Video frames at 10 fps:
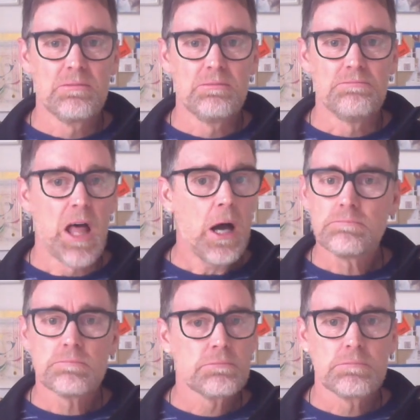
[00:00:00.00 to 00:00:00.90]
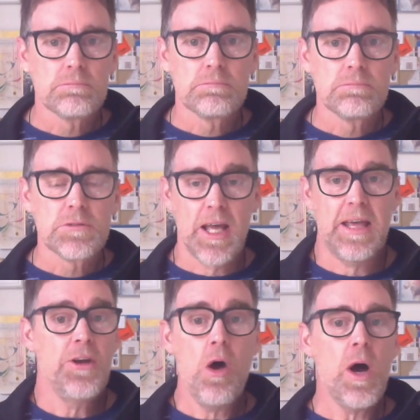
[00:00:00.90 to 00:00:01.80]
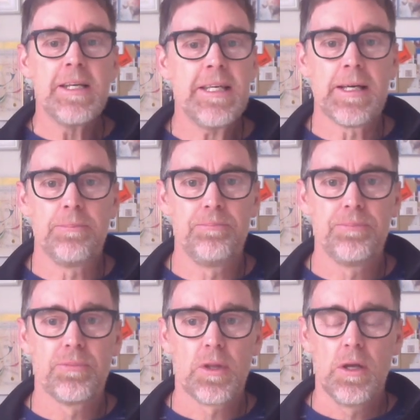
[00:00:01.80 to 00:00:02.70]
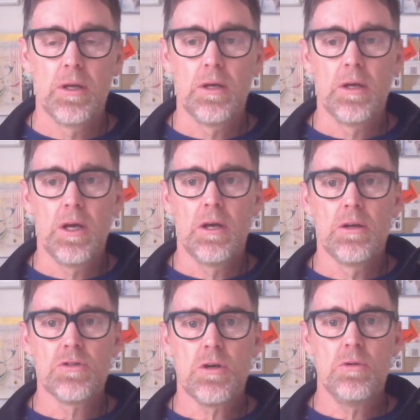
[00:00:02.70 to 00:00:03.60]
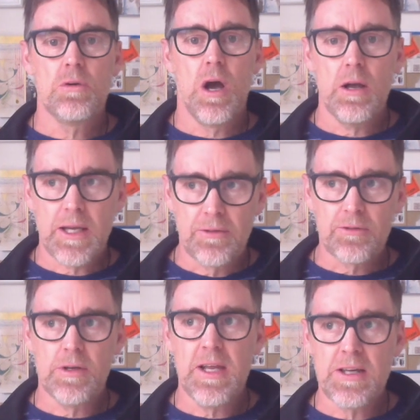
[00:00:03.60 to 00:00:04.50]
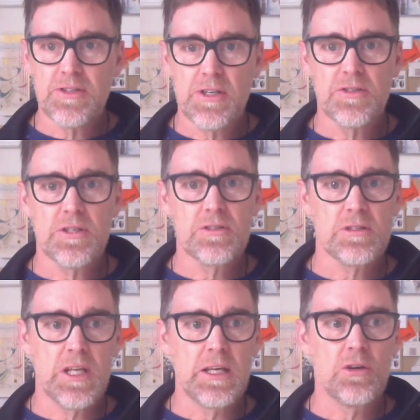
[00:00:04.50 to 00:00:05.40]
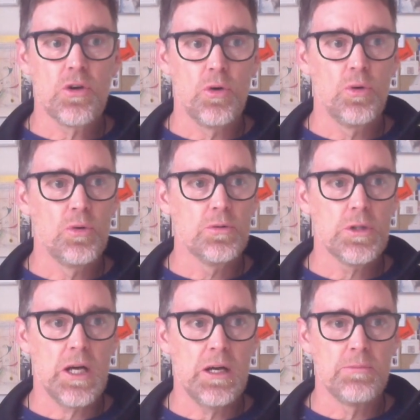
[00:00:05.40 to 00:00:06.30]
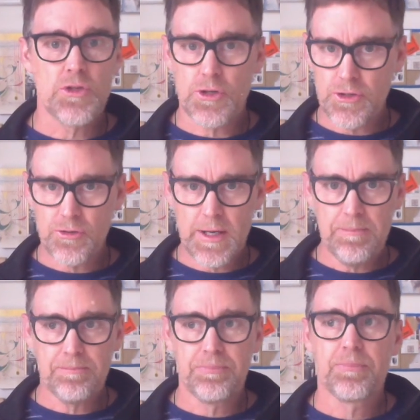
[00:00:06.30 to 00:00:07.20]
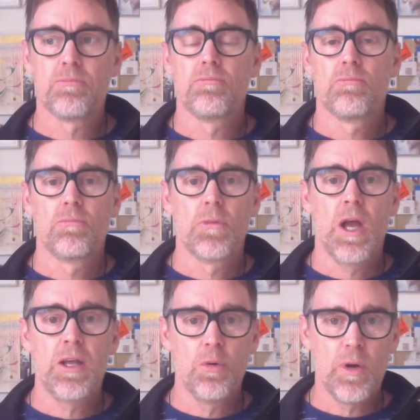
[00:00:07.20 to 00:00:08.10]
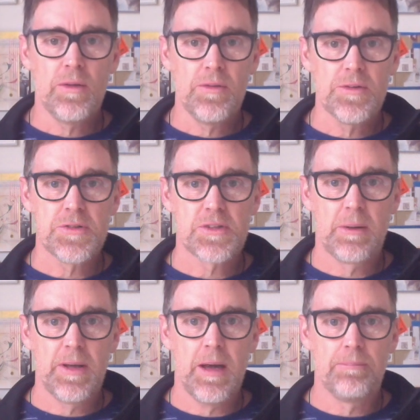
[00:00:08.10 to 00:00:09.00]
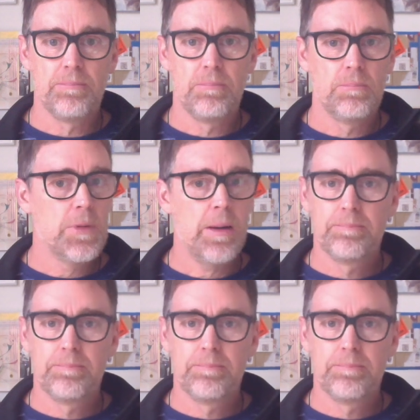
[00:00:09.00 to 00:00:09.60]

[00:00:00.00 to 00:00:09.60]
No. So I had no idea. So, okay, in 3 days there's this thing called surgery. Are you aware that this is coming up? No.